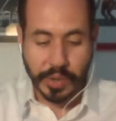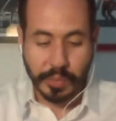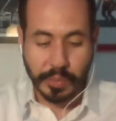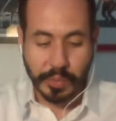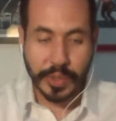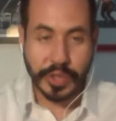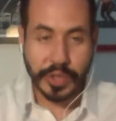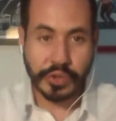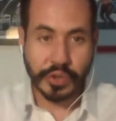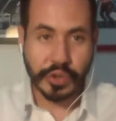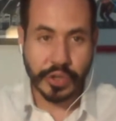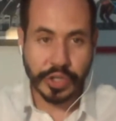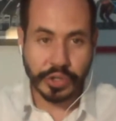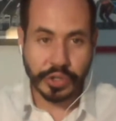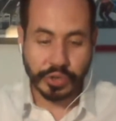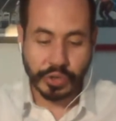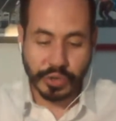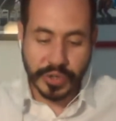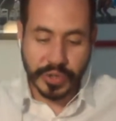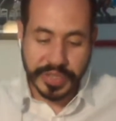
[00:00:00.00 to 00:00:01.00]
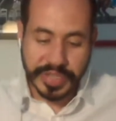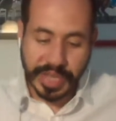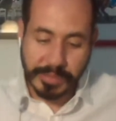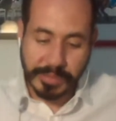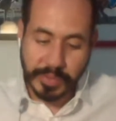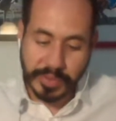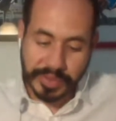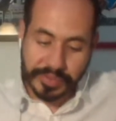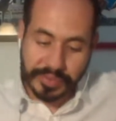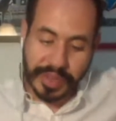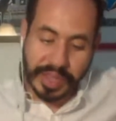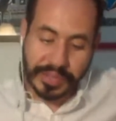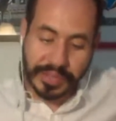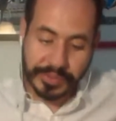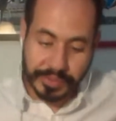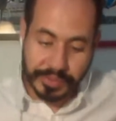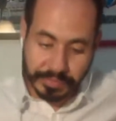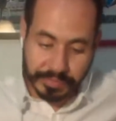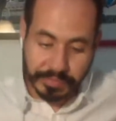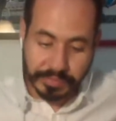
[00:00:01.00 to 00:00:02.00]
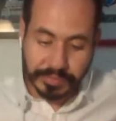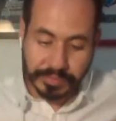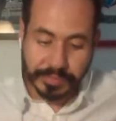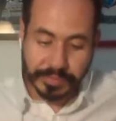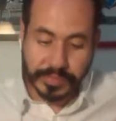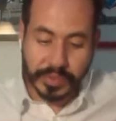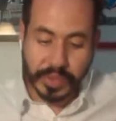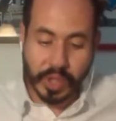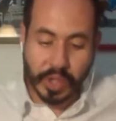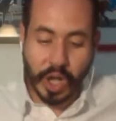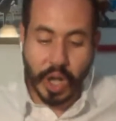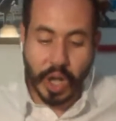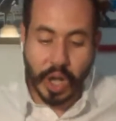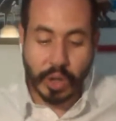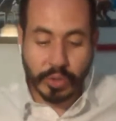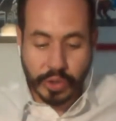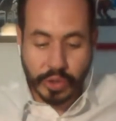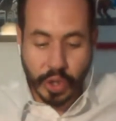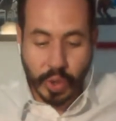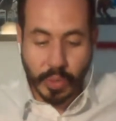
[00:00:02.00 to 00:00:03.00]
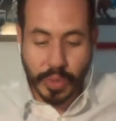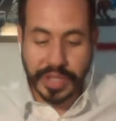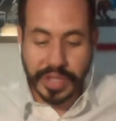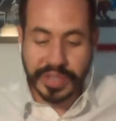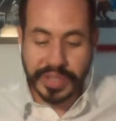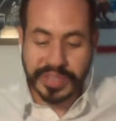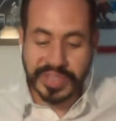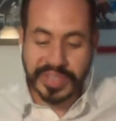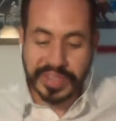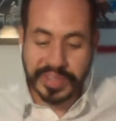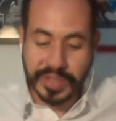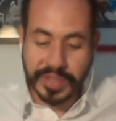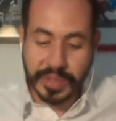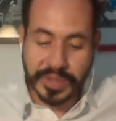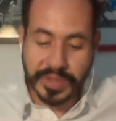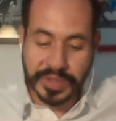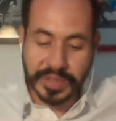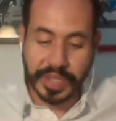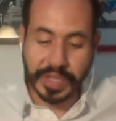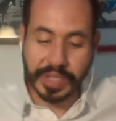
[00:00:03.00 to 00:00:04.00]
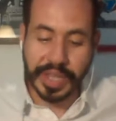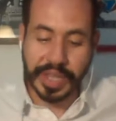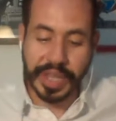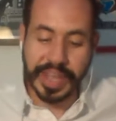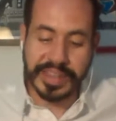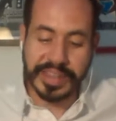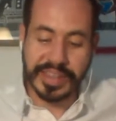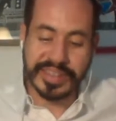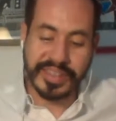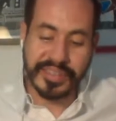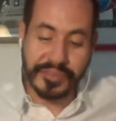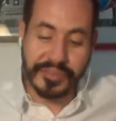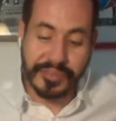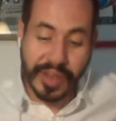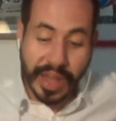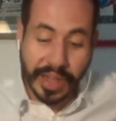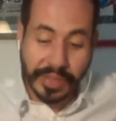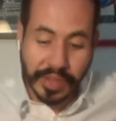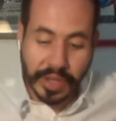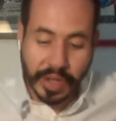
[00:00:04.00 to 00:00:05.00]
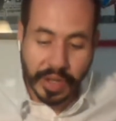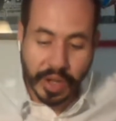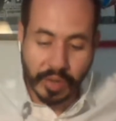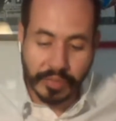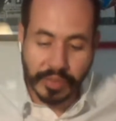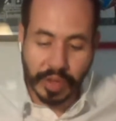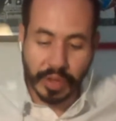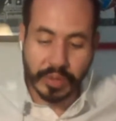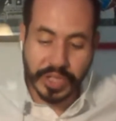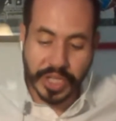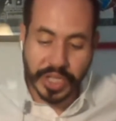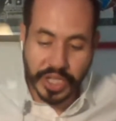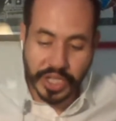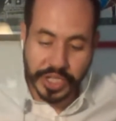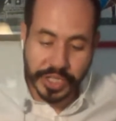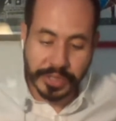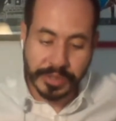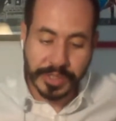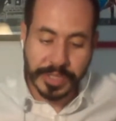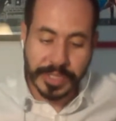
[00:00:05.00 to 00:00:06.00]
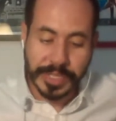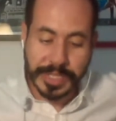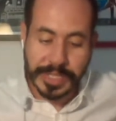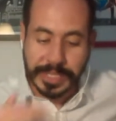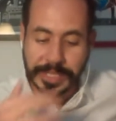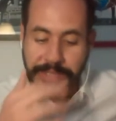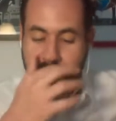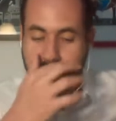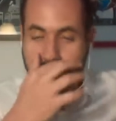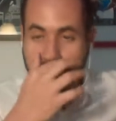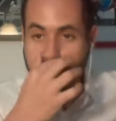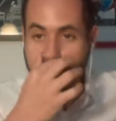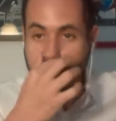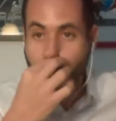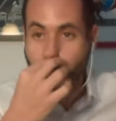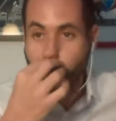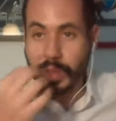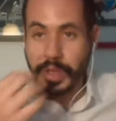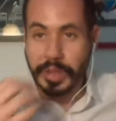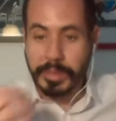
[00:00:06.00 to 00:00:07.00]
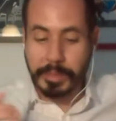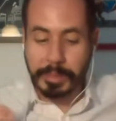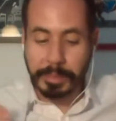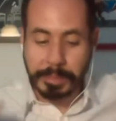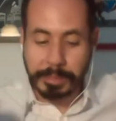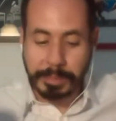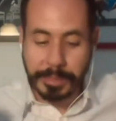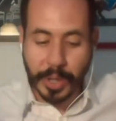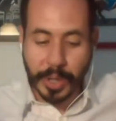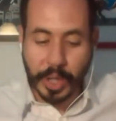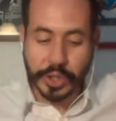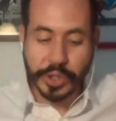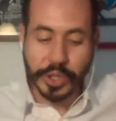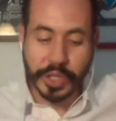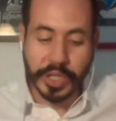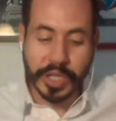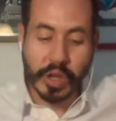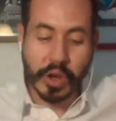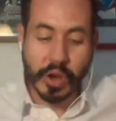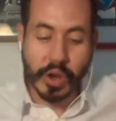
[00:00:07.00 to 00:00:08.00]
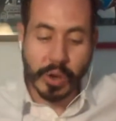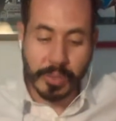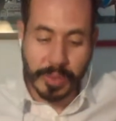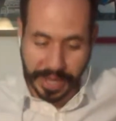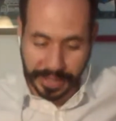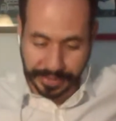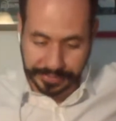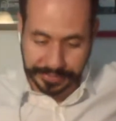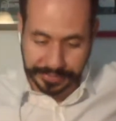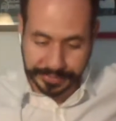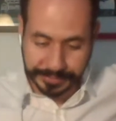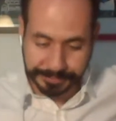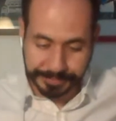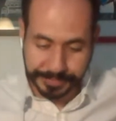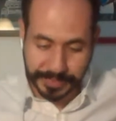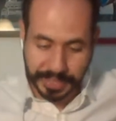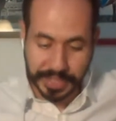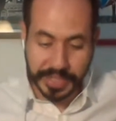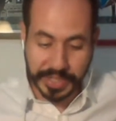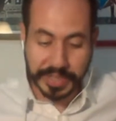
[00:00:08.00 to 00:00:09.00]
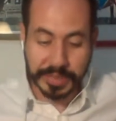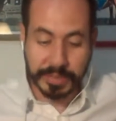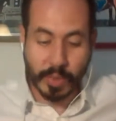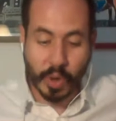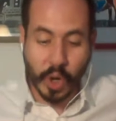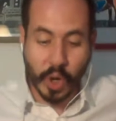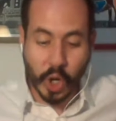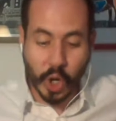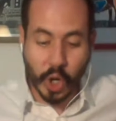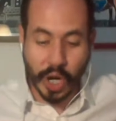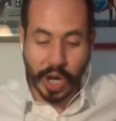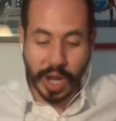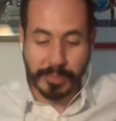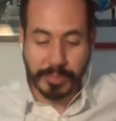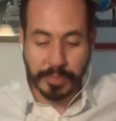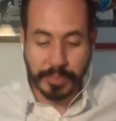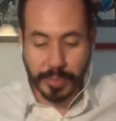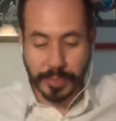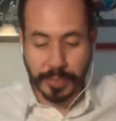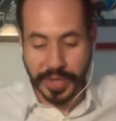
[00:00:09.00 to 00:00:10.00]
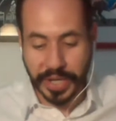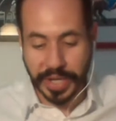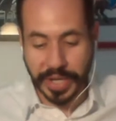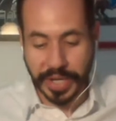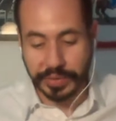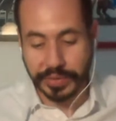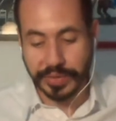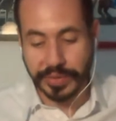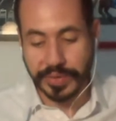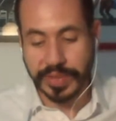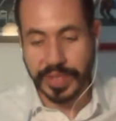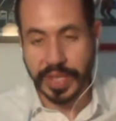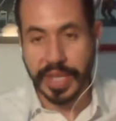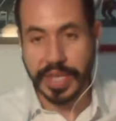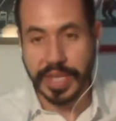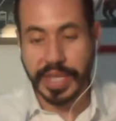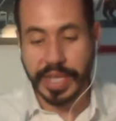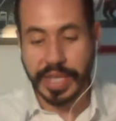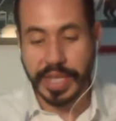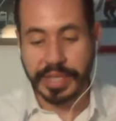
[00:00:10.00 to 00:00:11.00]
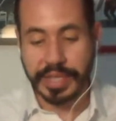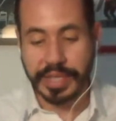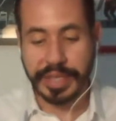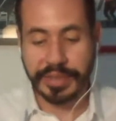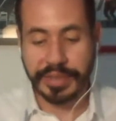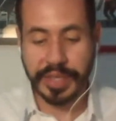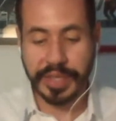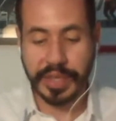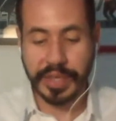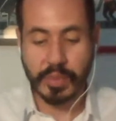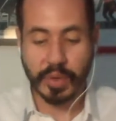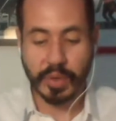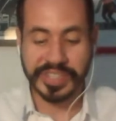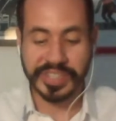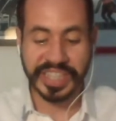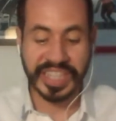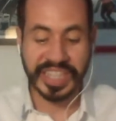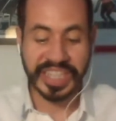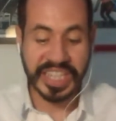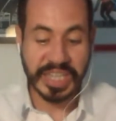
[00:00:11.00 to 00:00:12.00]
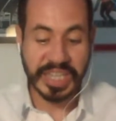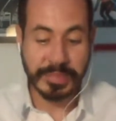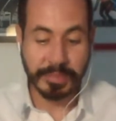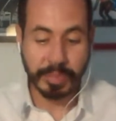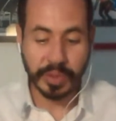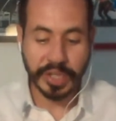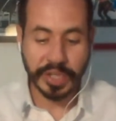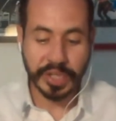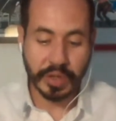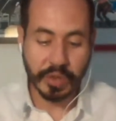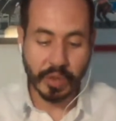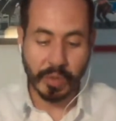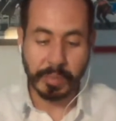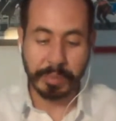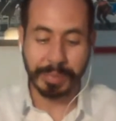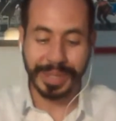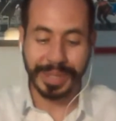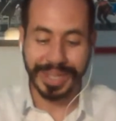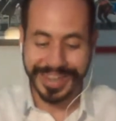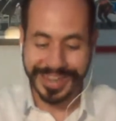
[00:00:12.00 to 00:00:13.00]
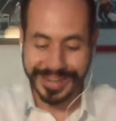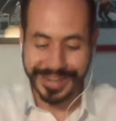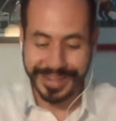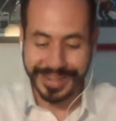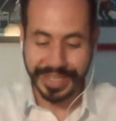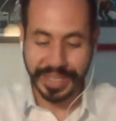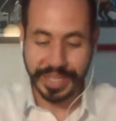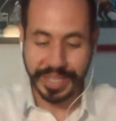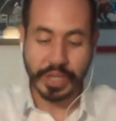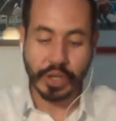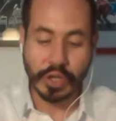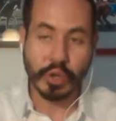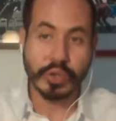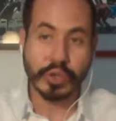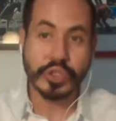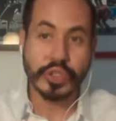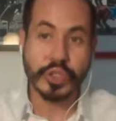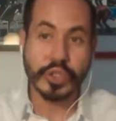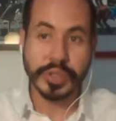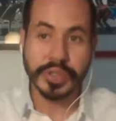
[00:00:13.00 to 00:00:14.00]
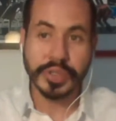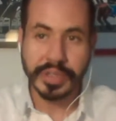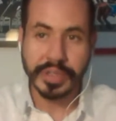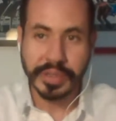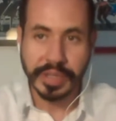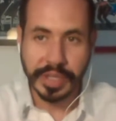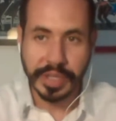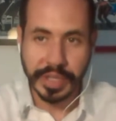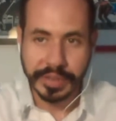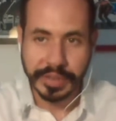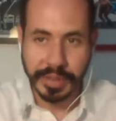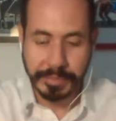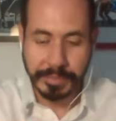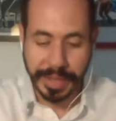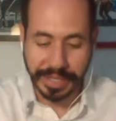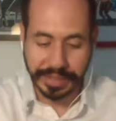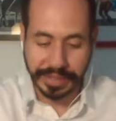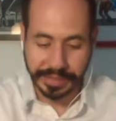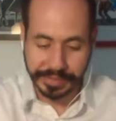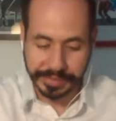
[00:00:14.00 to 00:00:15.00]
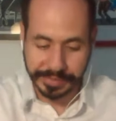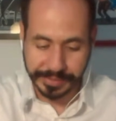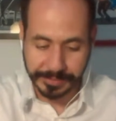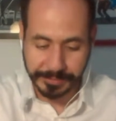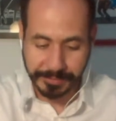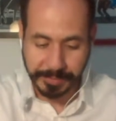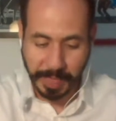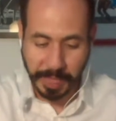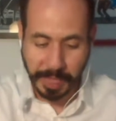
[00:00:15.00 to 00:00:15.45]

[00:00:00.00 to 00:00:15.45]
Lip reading: Returning to José Bonifácio, although he is still seen as the father of our nation, this is only partially correct. It is more appropriate to say that he was a key political player in conducting independence.